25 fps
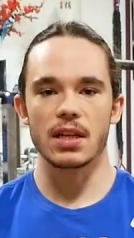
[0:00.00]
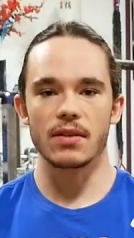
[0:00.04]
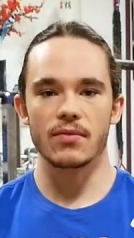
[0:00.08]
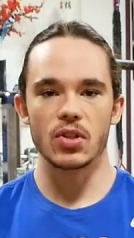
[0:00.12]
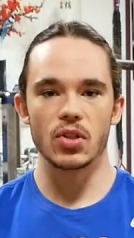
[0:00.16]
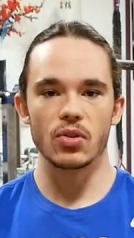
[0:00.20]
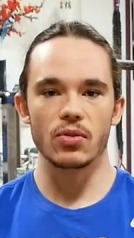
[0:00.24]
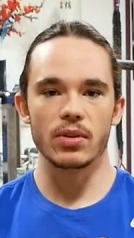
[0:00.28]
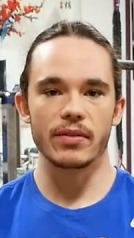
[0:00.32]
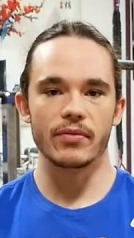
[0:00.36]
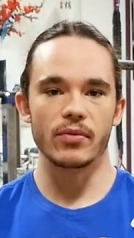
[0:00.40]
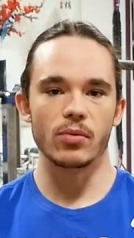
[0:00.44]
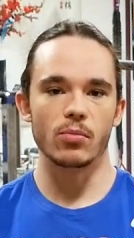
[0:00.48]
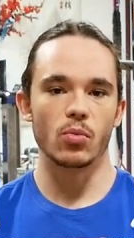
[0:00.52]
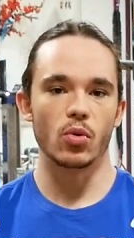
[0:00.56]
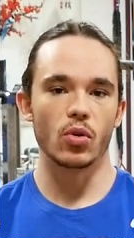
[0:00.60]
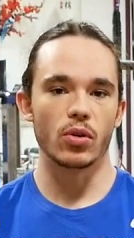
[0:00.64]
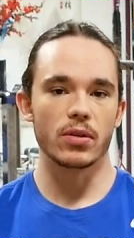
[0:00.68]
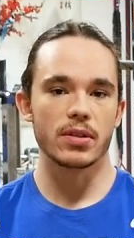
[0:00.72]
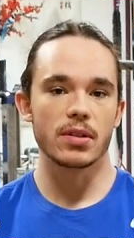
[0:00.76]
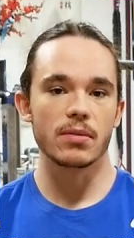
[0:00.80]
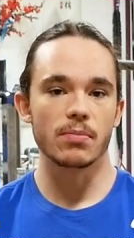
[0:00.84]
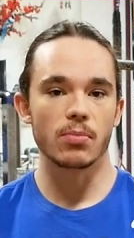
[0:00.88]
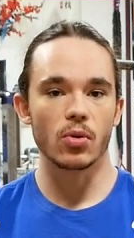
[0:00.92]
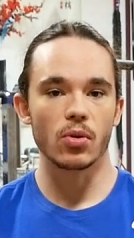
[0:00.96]
gives you even
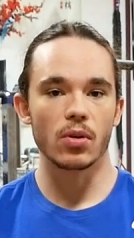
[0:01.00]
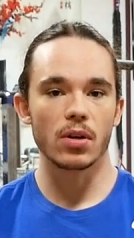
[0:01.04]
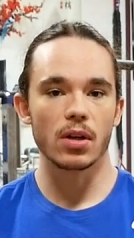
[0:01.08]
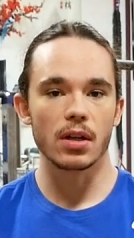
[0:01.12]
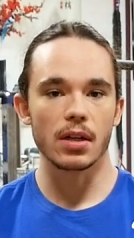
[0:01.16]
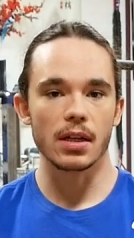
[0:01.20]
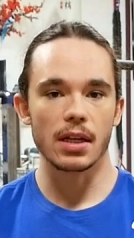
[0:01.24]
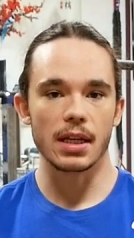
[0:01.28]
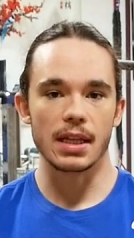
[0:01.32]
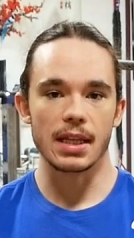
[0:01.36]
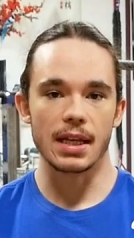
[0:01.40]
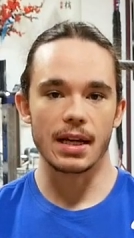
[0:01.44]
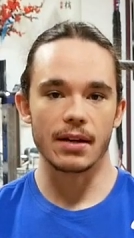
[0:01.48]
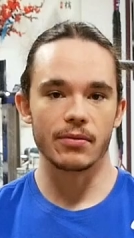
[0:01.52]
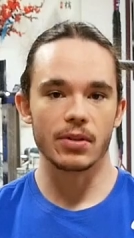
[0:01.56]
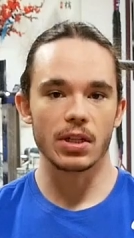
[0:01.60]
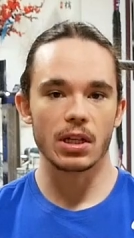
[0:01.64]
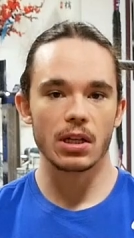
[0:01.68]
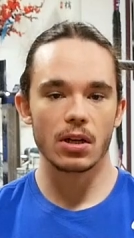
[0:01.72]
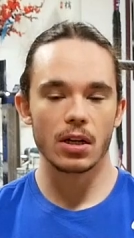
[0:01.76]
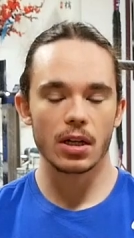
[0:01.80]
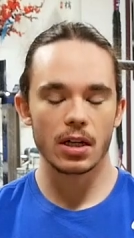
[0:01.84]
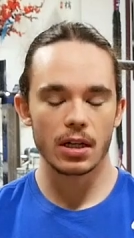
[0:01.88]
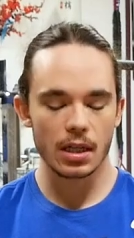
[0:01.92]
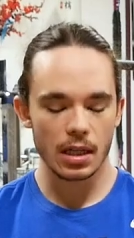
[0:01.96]
more support in that
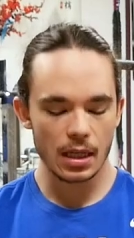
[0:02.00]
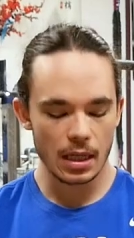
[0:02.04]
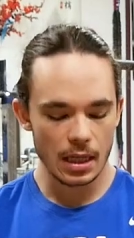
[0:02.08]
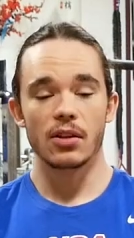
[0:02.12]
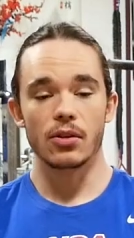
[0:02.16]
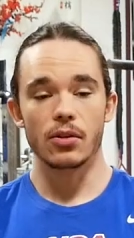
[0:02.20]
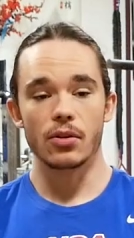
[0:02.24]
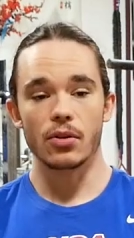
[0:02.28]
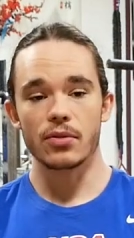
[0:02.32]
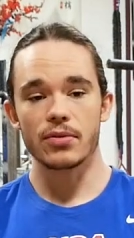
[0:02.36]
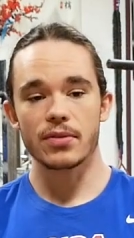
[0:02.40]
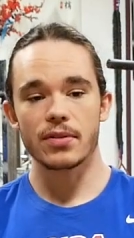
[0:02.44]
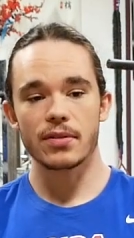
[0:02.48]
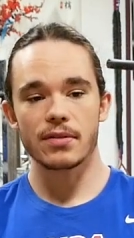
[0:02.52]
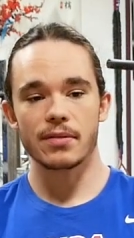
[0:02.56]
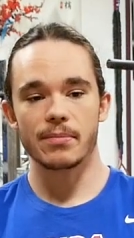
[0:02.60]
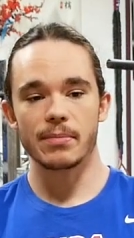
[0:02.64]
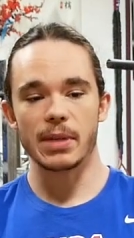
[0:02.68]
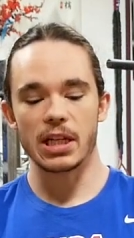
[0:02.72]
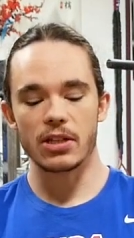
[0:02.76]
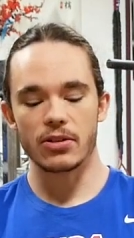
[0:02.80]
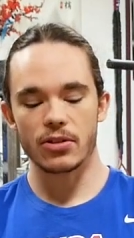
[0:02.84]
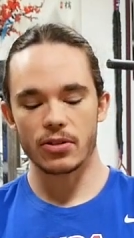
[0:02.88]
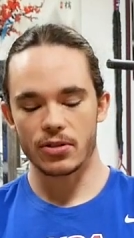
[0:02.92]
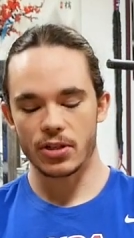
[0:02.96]
regard. Those are the
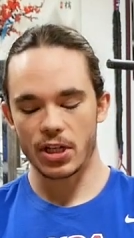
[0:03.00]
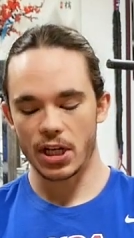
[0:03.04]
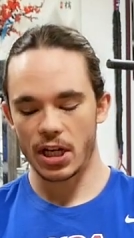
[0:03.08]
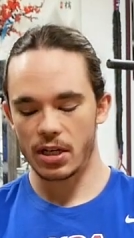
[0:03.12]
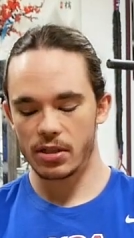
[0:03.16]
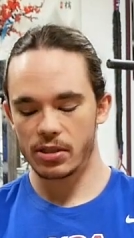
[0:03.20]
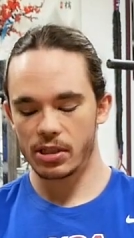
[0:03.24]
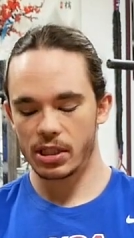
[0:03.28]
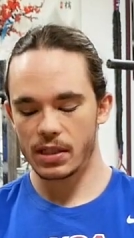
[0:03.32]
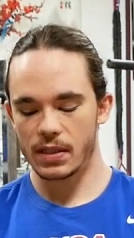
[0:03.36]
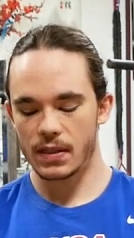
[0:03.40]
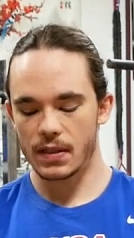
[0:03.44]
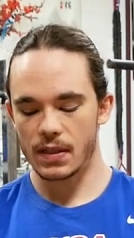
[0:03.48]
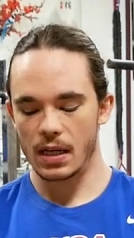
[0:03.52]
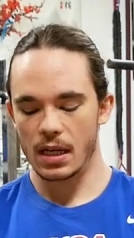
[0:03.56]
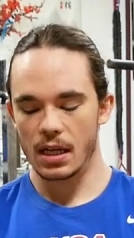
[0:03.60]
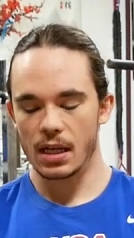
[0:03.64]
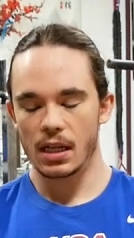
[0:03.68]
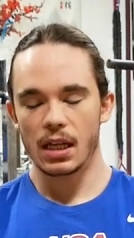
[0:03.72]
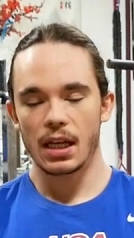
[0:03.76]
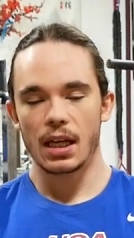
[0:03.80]
major changes.